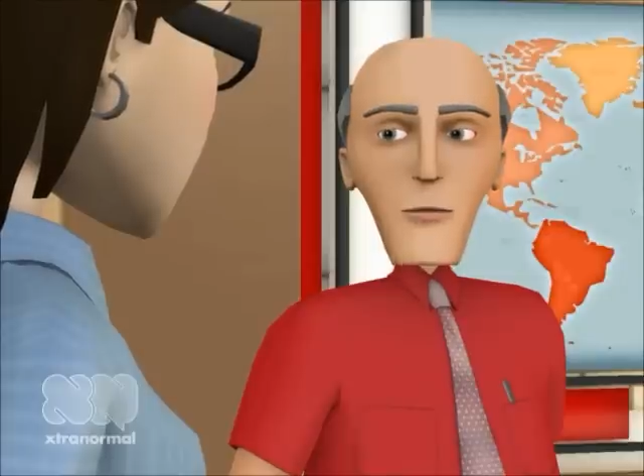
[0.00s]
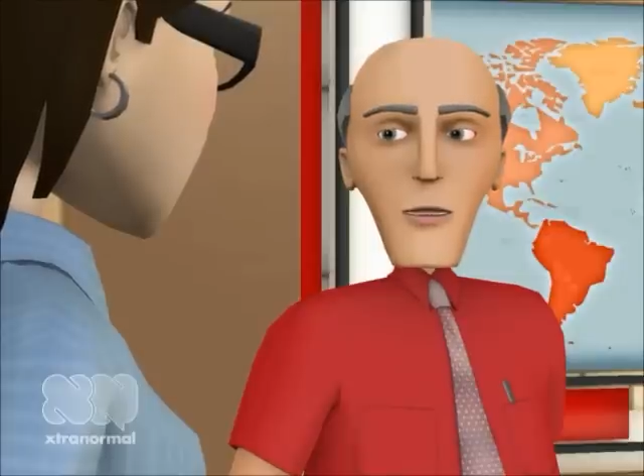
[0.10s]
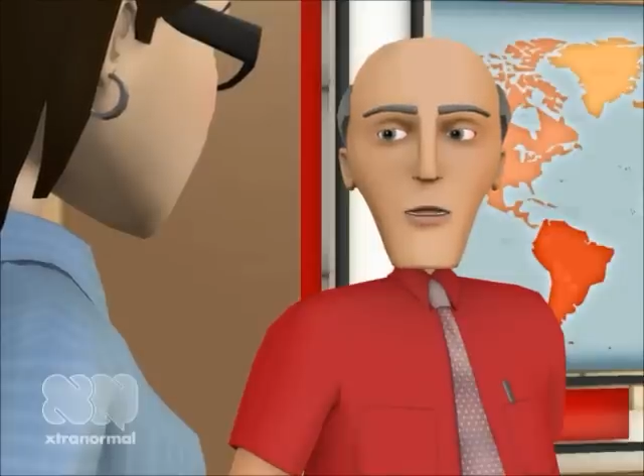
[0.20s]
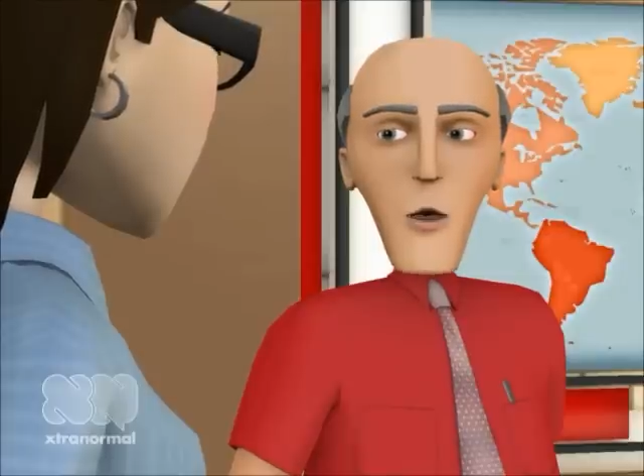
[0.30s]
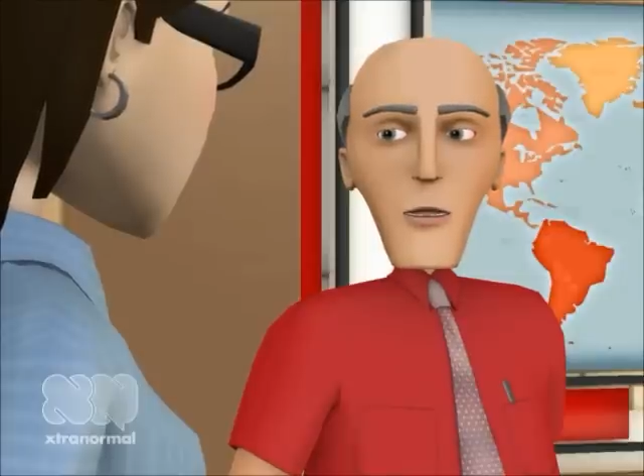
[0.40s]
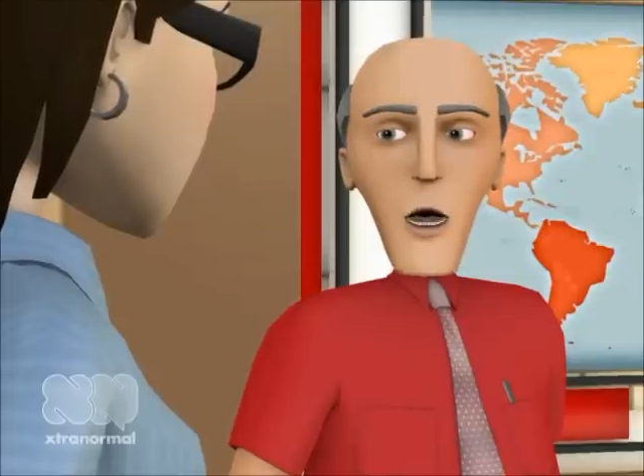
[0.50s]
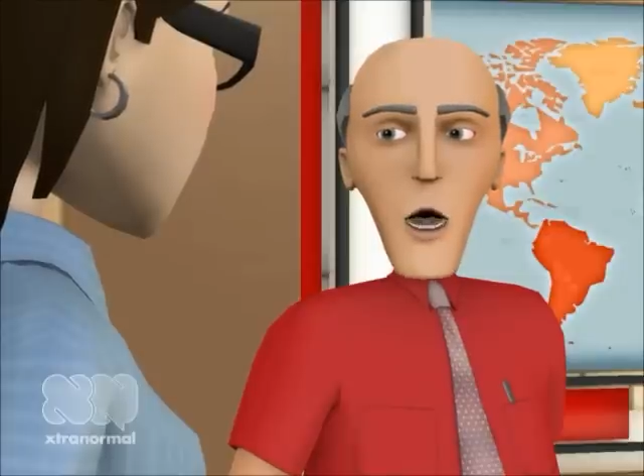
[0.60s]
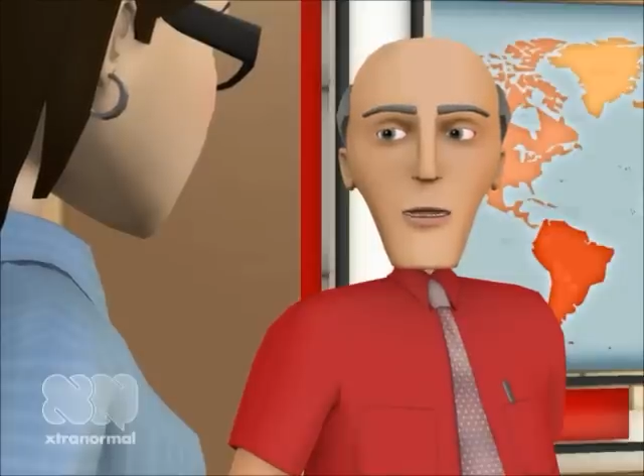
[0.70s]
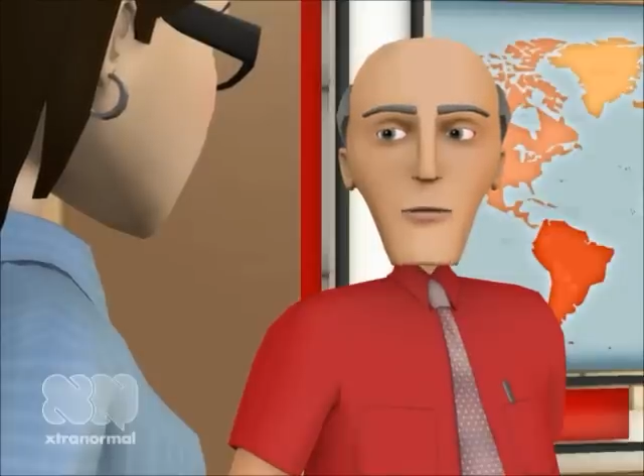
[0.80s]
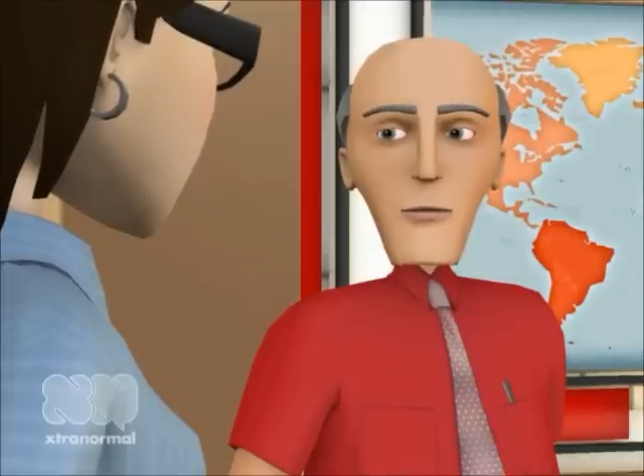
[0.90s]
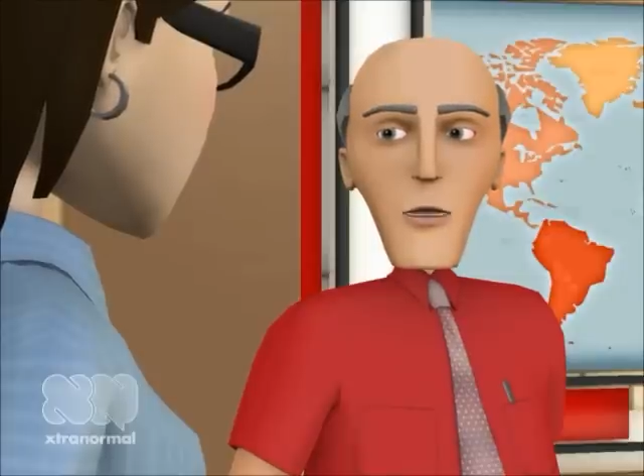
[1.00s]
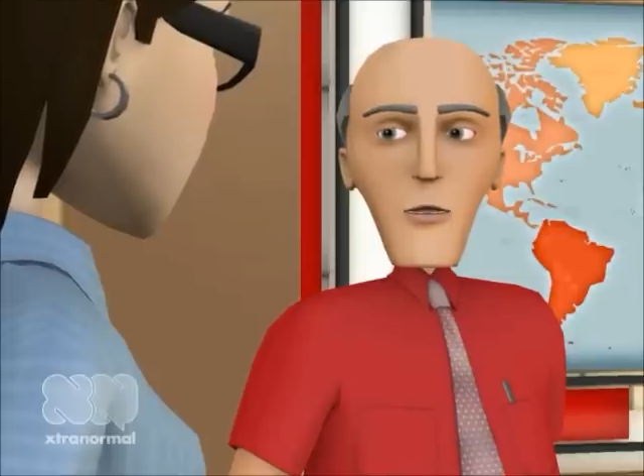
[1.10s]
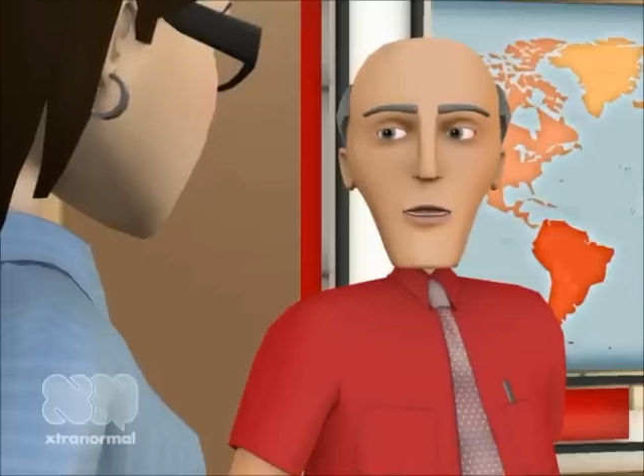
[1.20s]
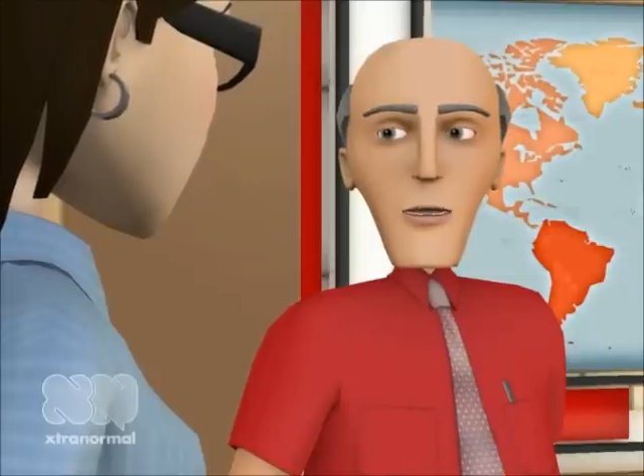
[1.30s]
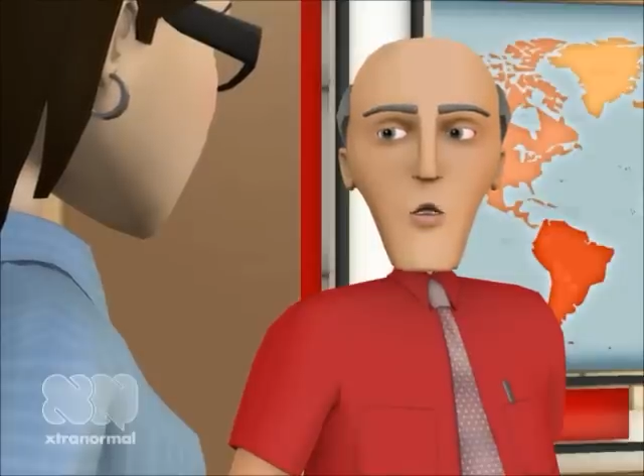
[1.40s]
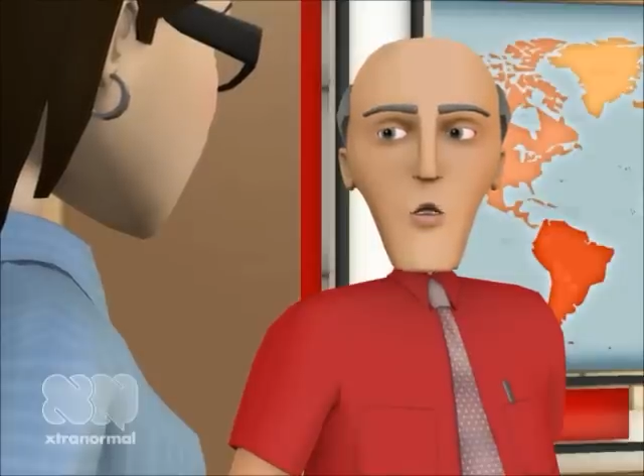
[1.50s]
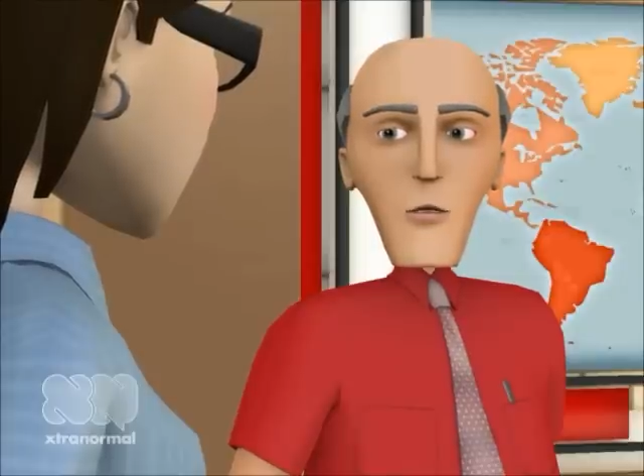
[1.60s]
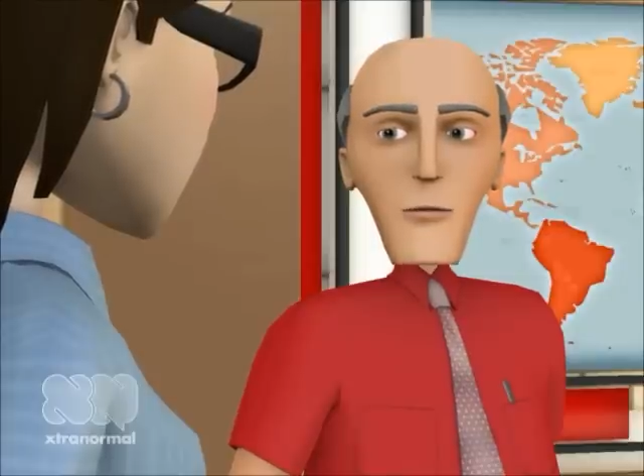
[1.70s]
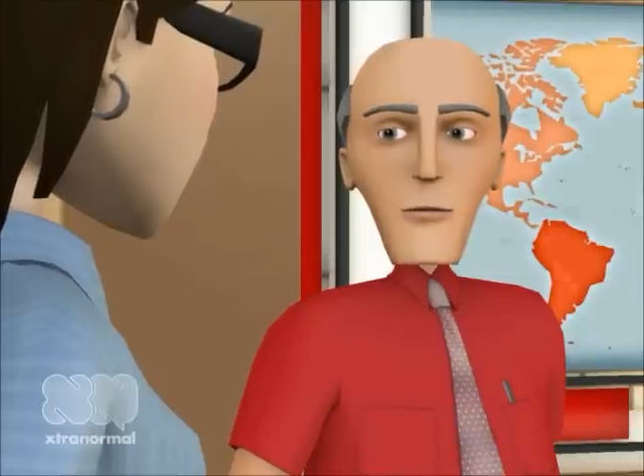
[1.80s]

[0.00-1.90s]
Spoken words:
other than that they do.